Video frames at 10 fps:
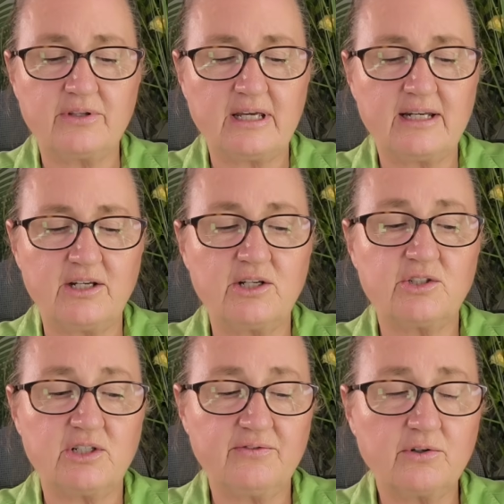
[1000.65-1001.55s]
that it is
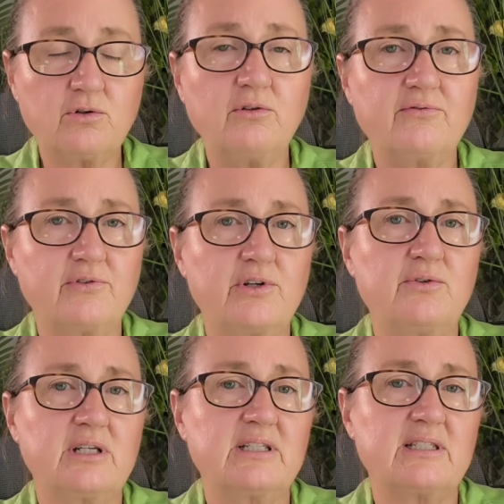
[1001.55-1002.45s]
difficult for you
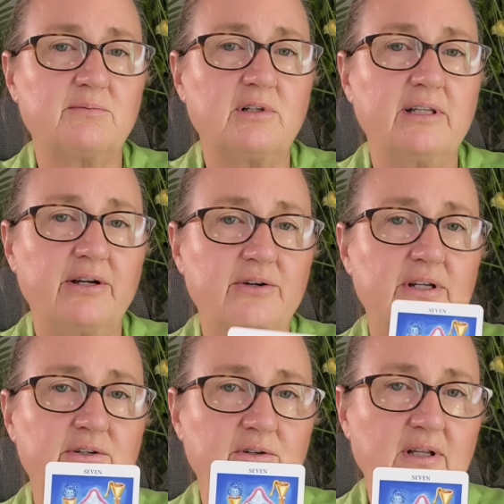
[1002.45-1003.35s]
to get some clarity
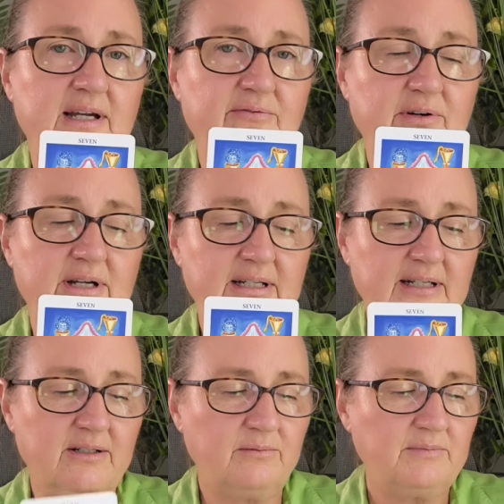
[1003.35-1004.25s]
in your life right
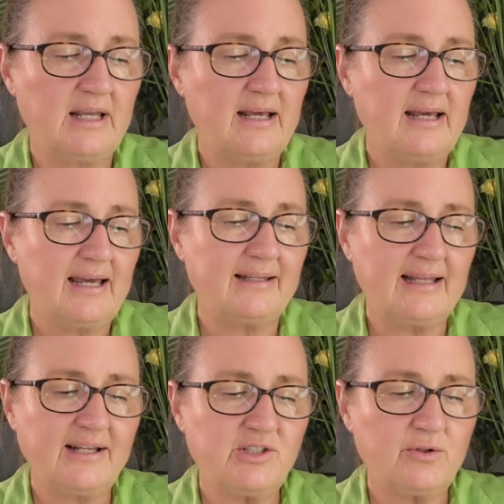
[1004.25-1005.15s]
now. And
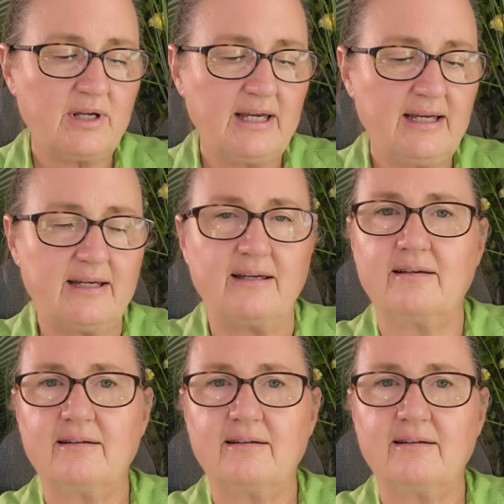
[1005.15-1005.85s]
that's okay.